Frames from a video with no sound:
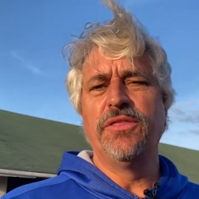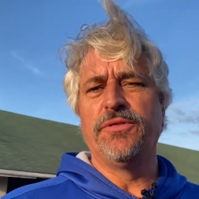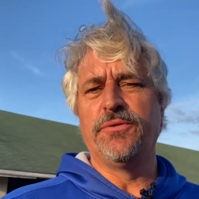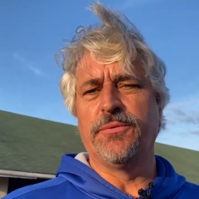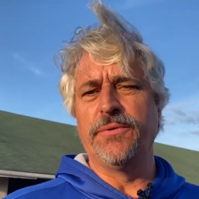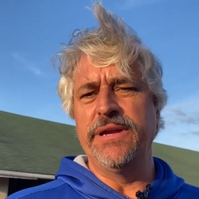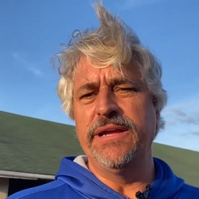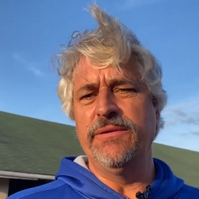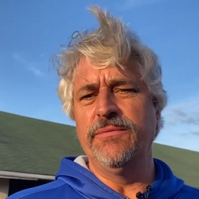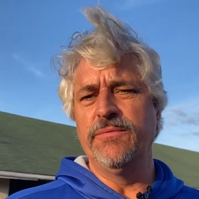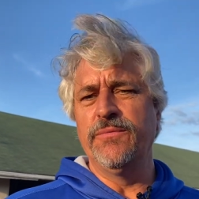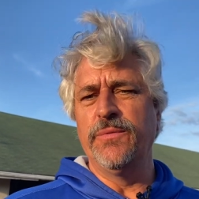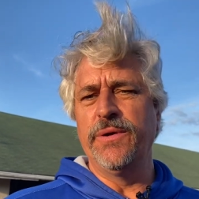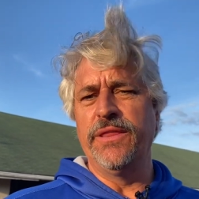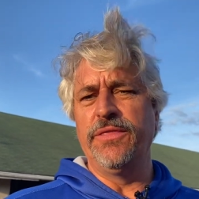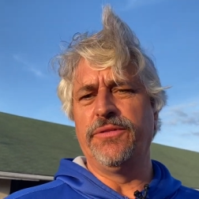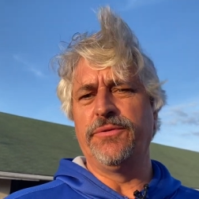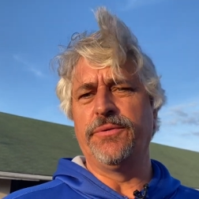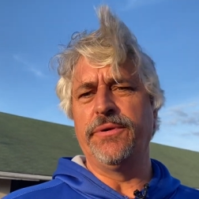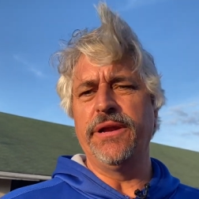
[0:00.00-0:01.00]

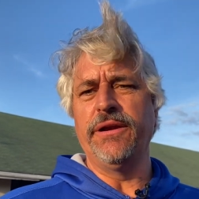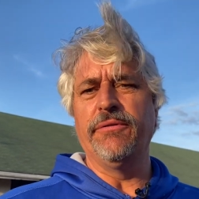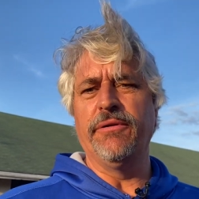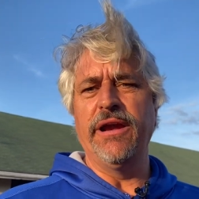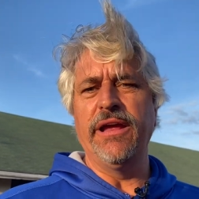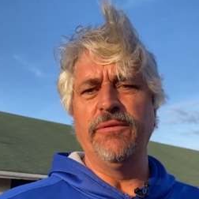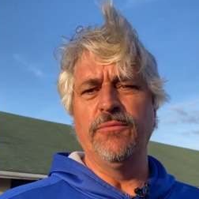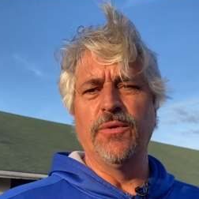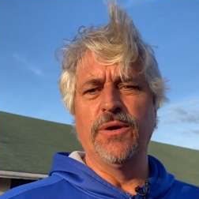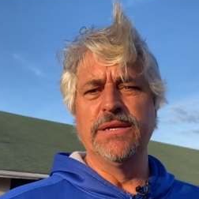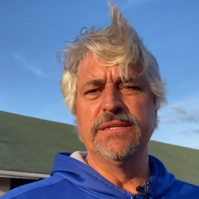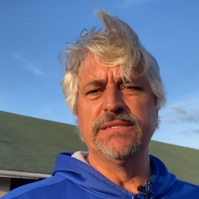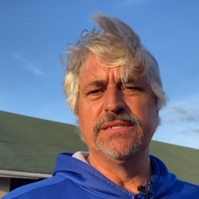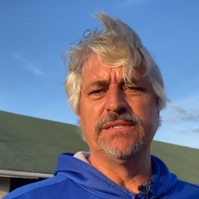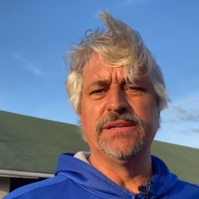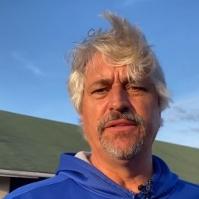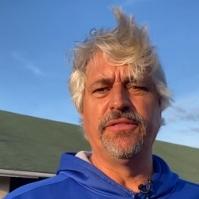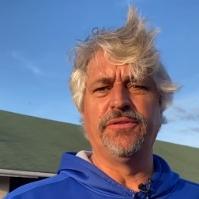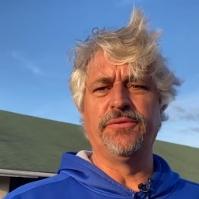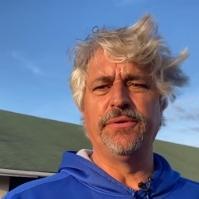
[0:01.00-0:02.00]
win 3 grade ones
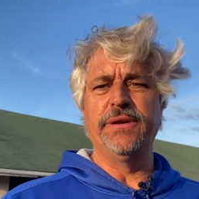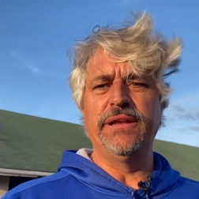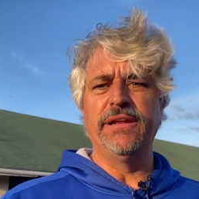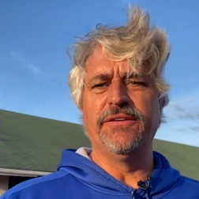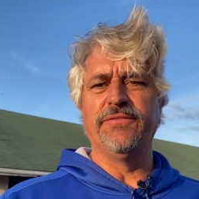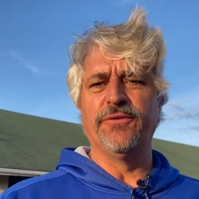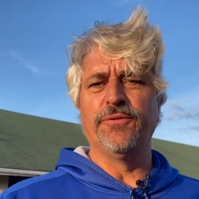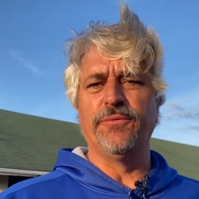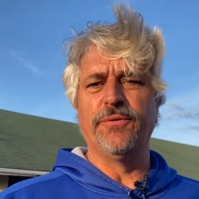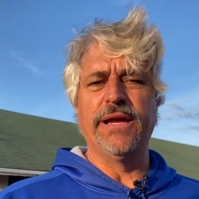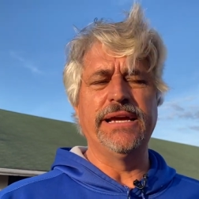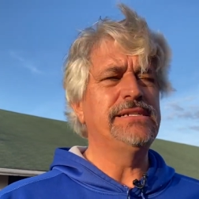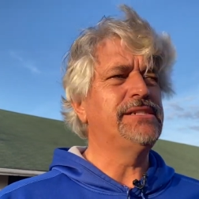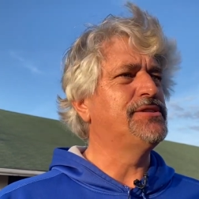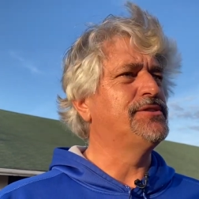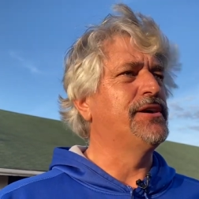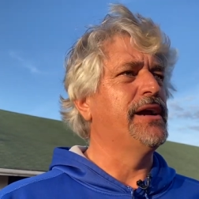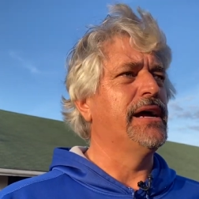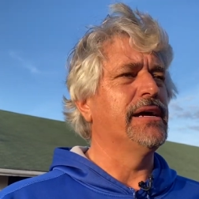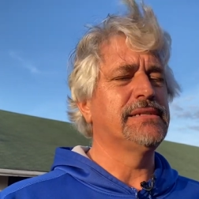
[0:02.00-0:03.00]
on 3 different
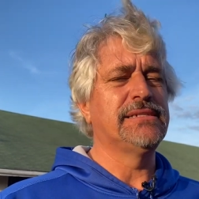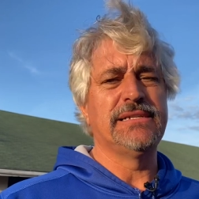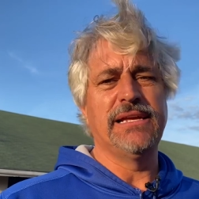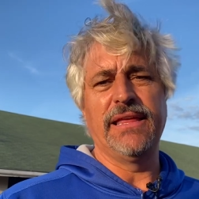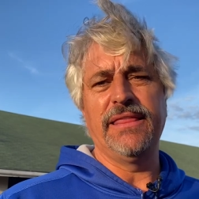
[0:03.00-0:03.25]
racetracks,